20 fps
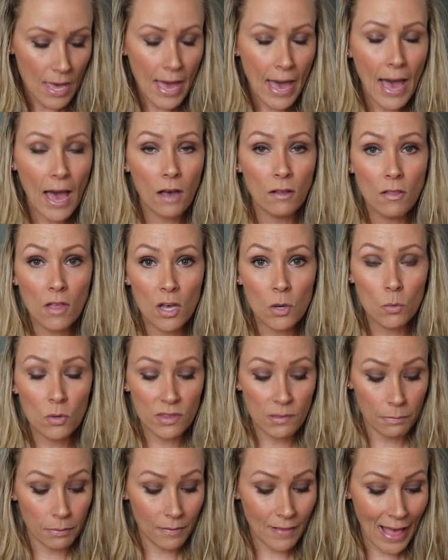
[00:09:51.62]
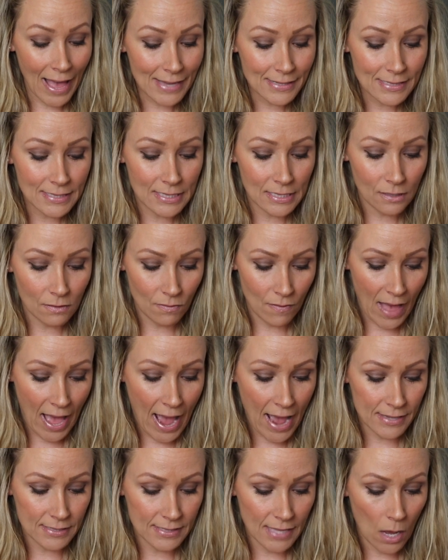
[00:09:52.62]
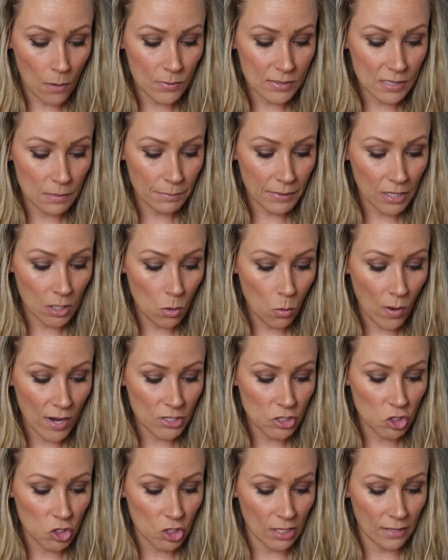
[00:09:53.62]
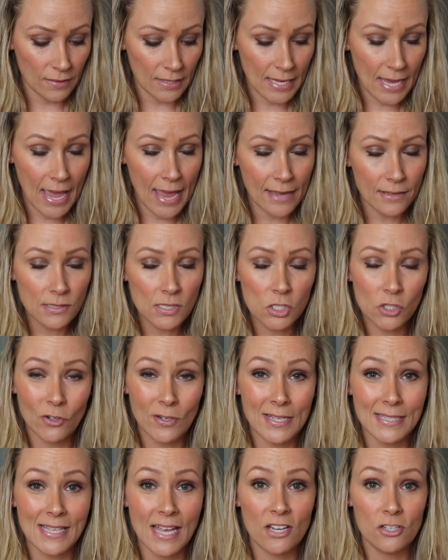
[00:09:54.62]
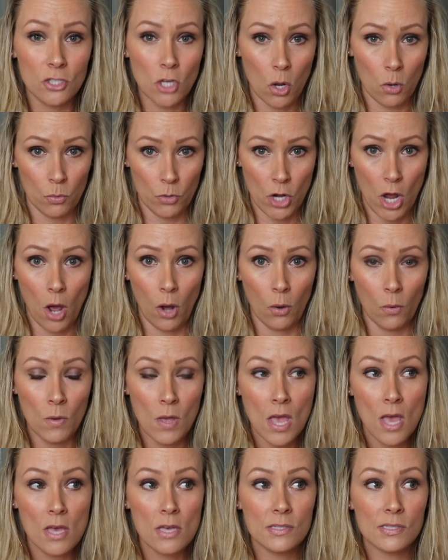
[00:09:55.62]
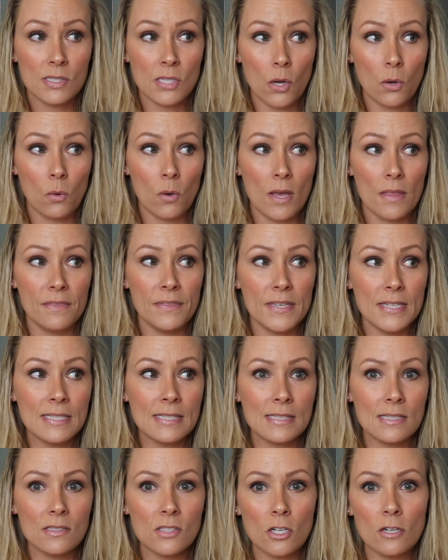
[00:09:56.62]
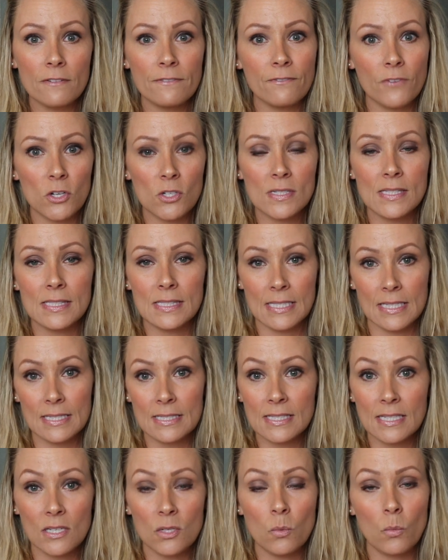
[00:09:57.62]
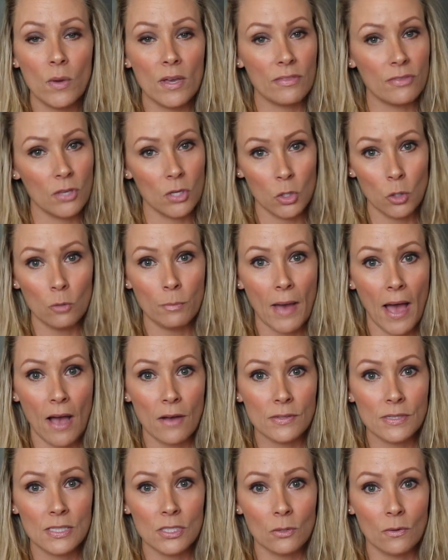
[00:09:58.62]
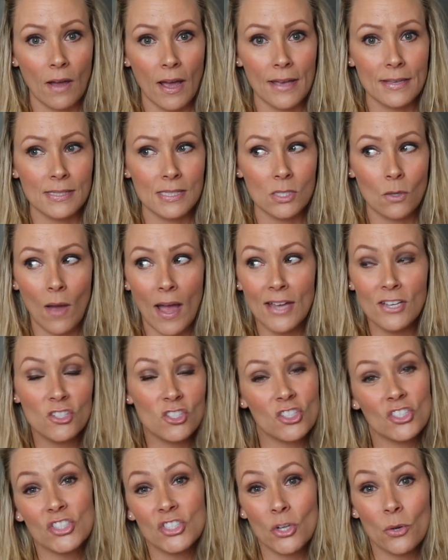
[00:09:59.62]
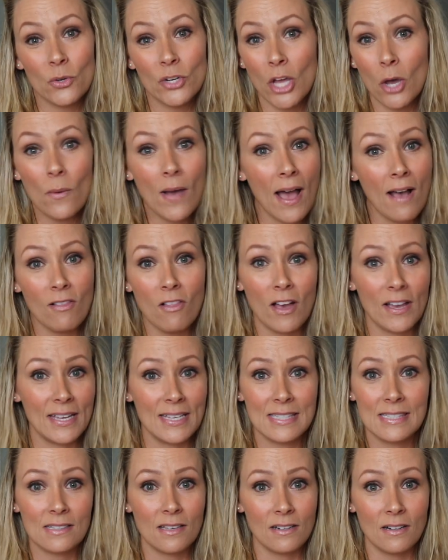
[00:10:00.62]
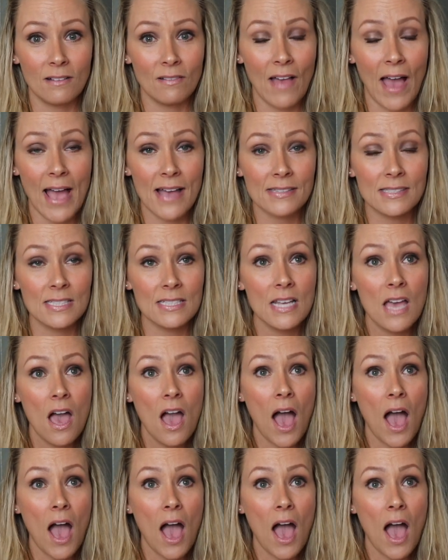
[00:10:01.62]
How long will the plastic last? That was a big question. The answer is I don't know. So this is our first season with the hoop house, you guys. So I just don't know how long it's gonna last.